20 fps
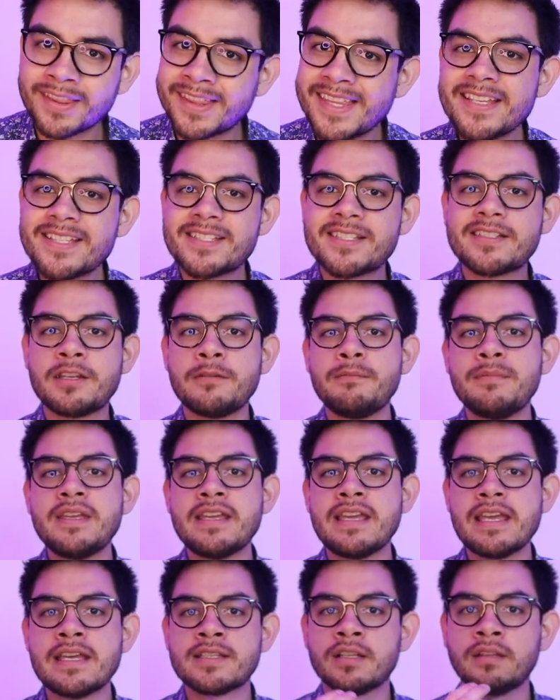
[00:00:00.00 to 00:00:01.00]
This, to
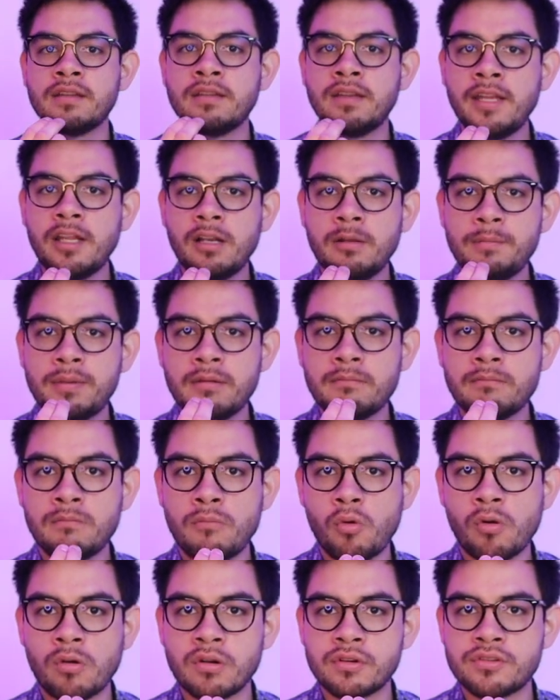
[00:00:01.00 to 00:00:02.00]
me, is a little bit
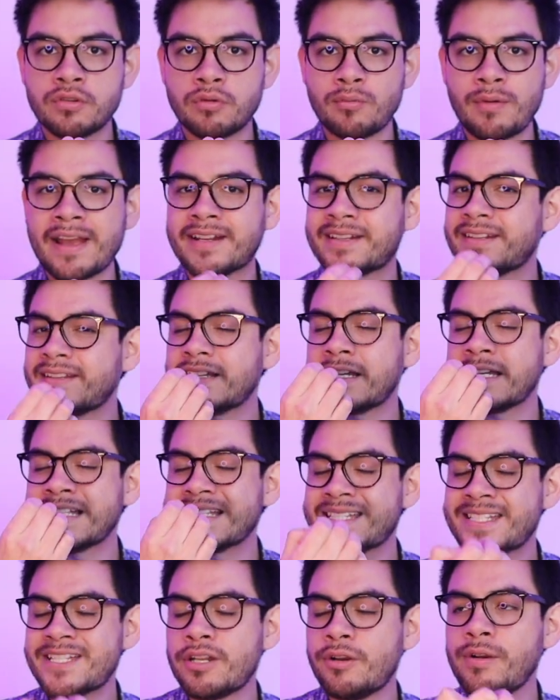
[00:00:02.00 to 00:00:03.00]
more direct,
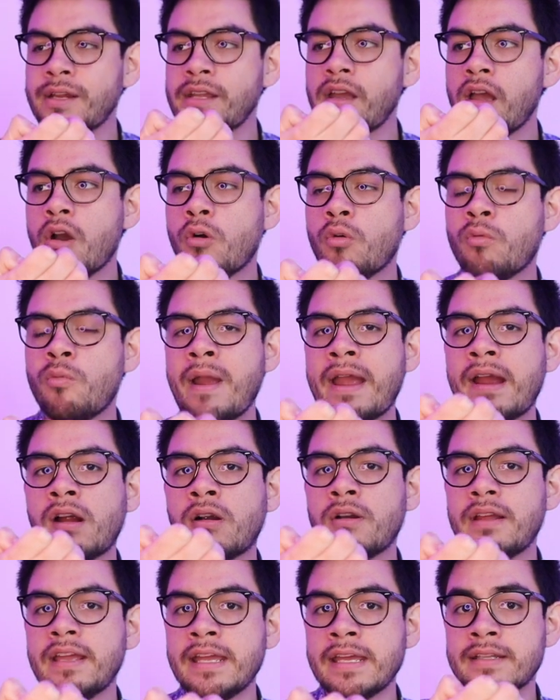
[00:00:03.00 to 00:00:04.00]
considering
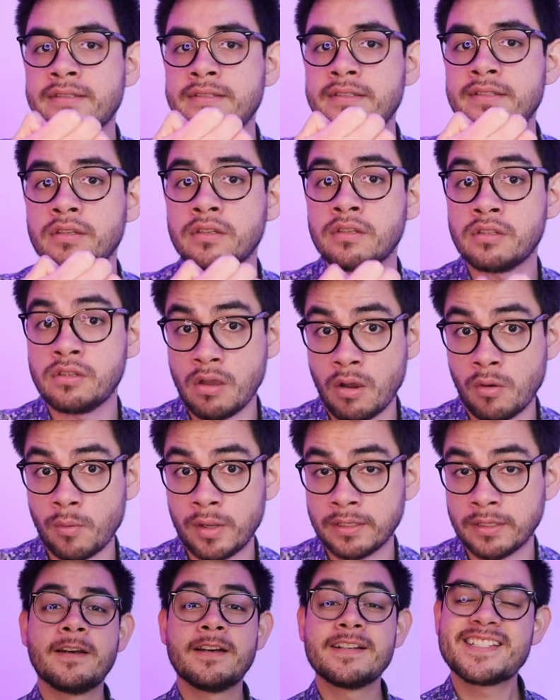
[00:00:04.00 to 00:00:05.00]
where it's going.
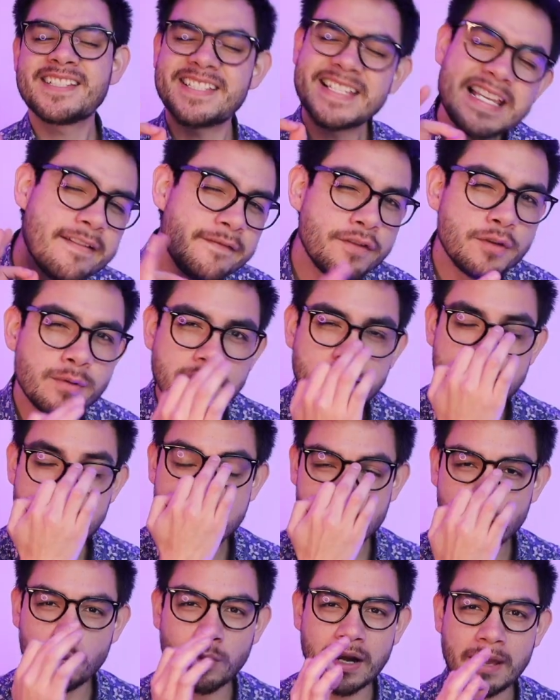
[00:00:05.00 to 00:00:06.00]
See if you can
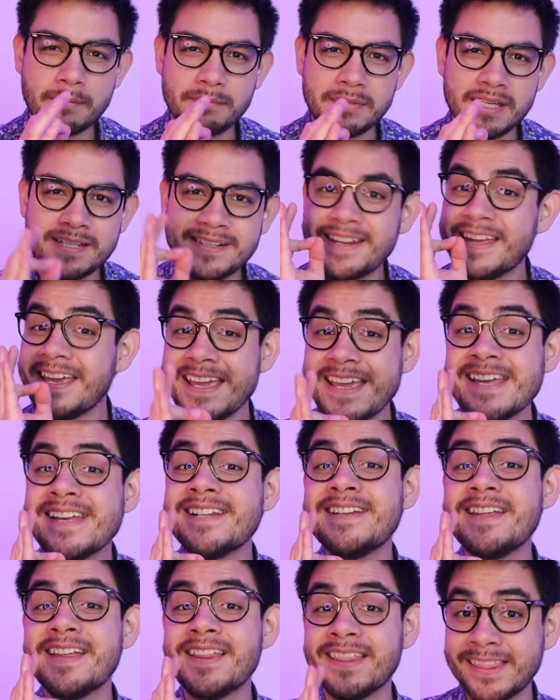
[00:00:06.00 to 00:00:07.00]
hear what I mean
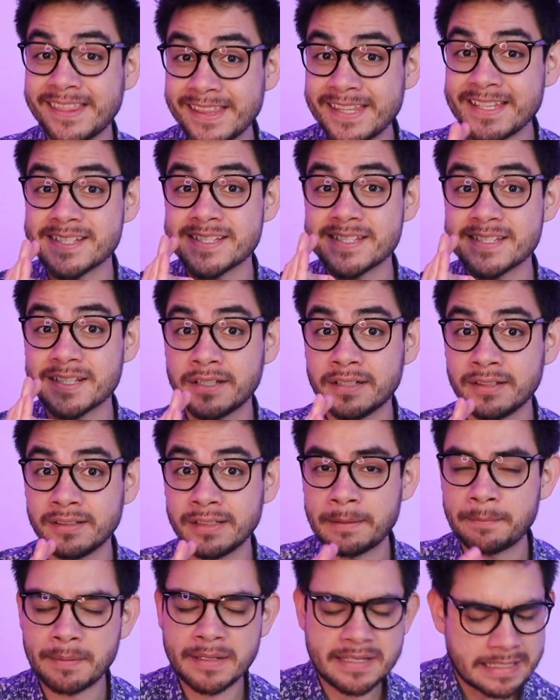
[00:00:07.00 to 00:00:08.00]
in this
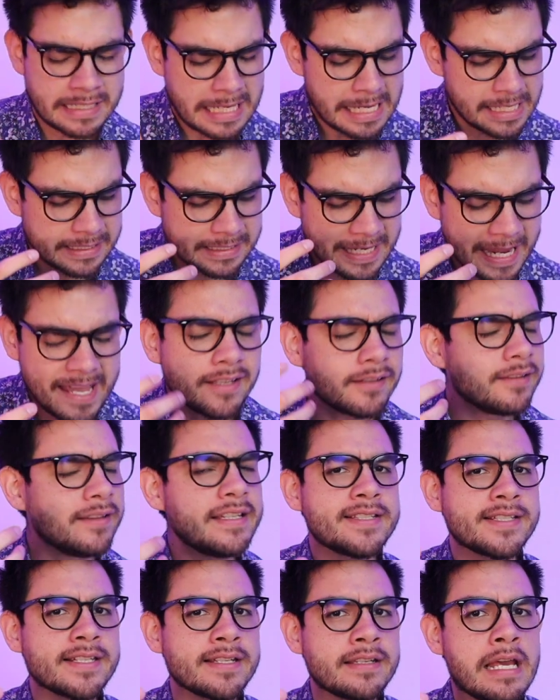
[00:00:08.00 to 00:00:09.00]
clip, and take a
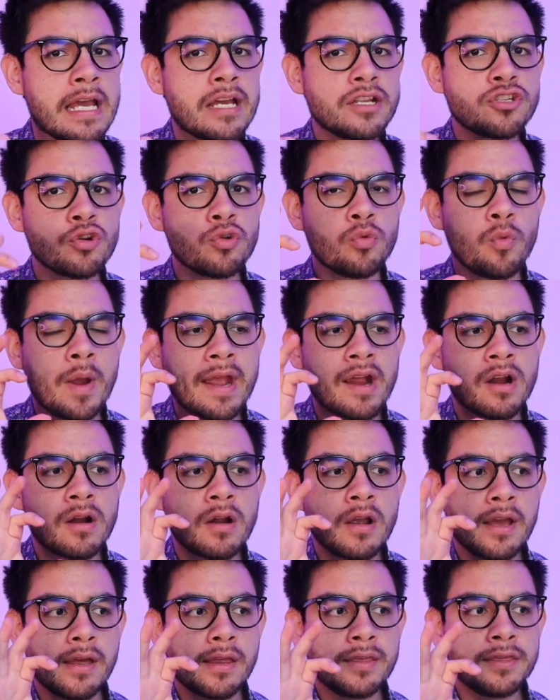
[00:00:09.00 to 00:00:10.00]
listen to where
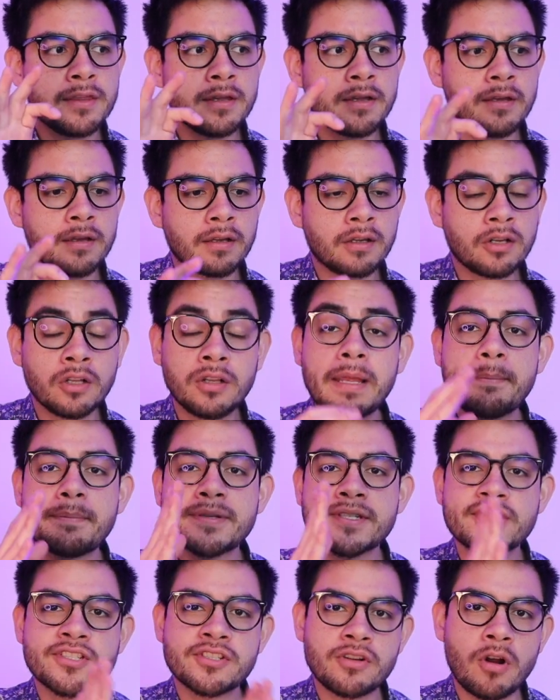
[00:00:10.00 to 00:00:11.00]
the clip
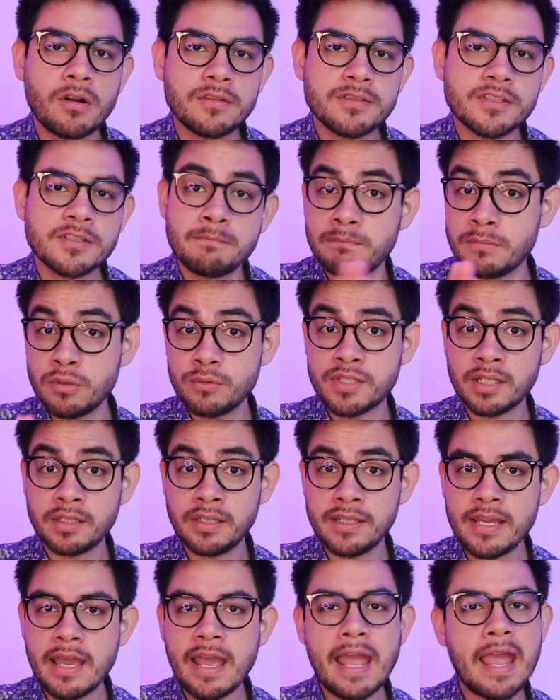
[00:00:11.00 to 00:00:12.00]
starts
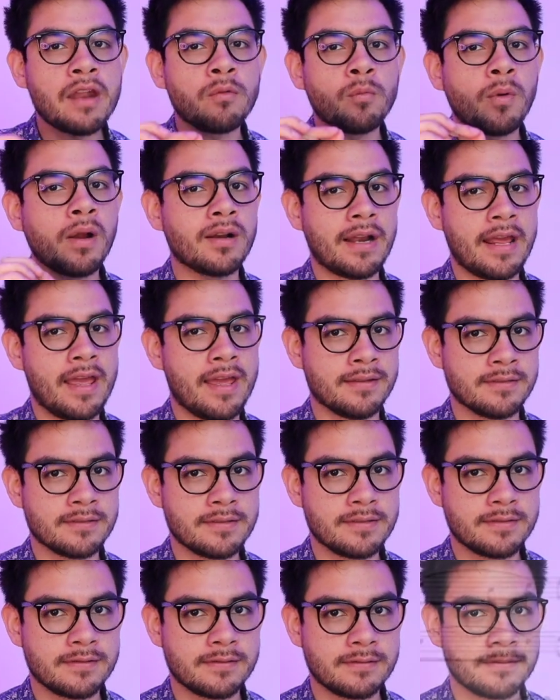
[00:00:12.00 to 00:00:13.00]
musically and where it
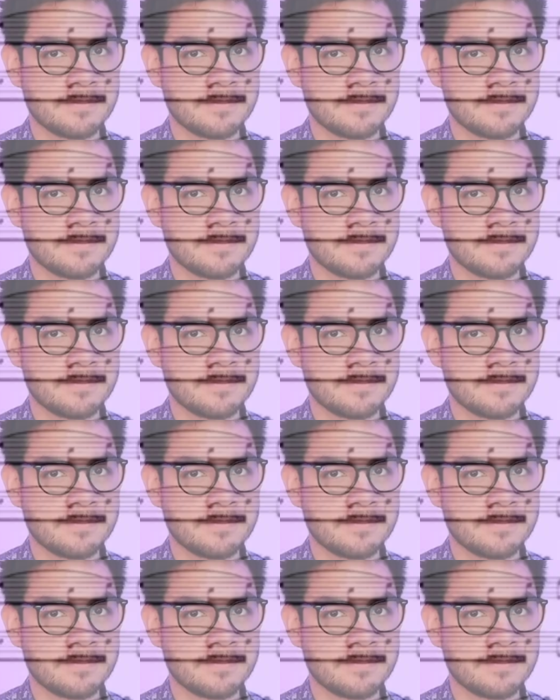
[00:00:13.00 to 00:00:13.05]
ends.